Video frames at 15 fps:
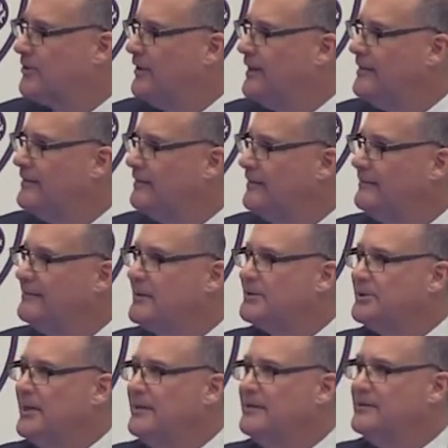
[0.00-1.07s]
or anything
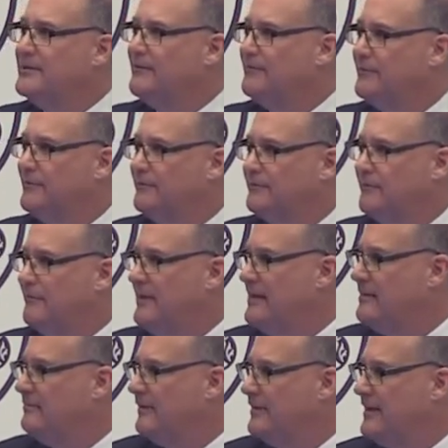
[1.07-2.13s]
that's any different from
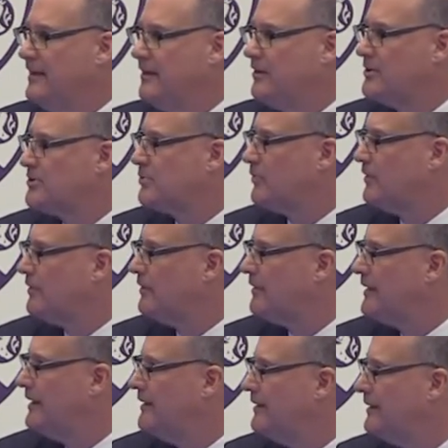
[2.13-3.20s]
anybody else. We're
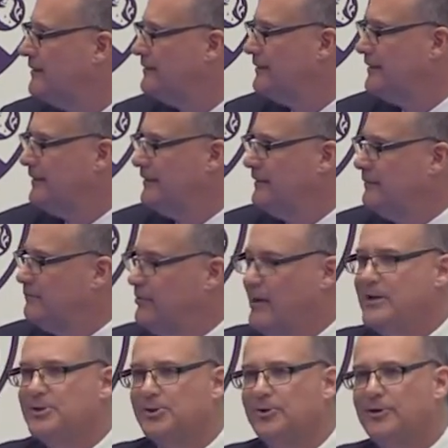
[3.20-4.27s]
looking at
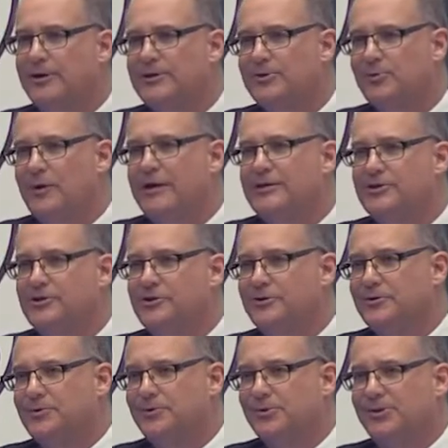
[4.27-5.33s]
price earnings
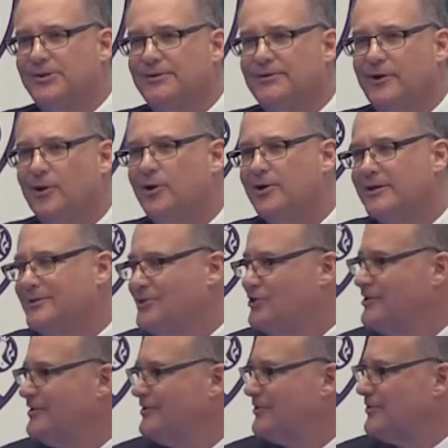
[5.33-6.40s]
ratios and
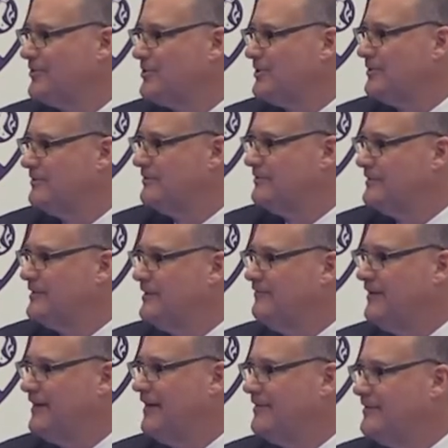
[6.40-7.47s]
earnings yields and
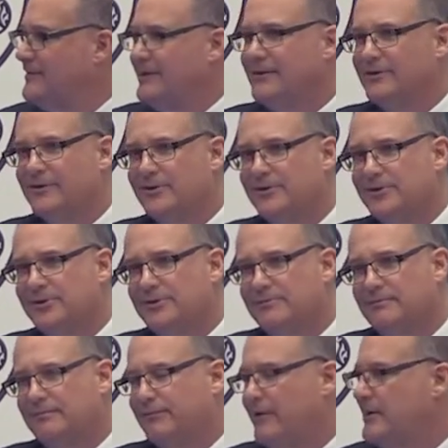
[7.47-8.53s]
dividend yields
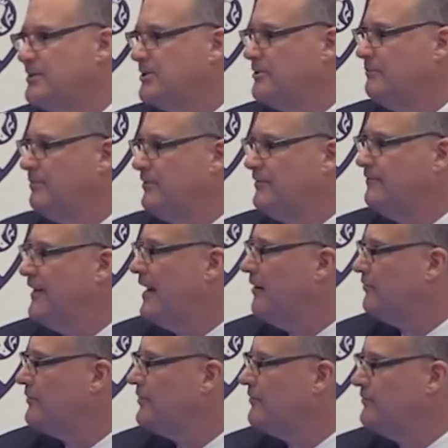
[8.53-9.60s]
and price to book
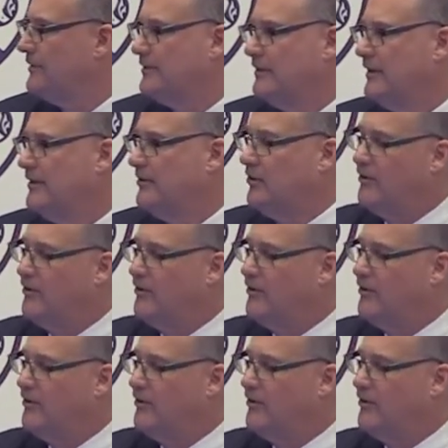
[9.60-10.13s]
value and, and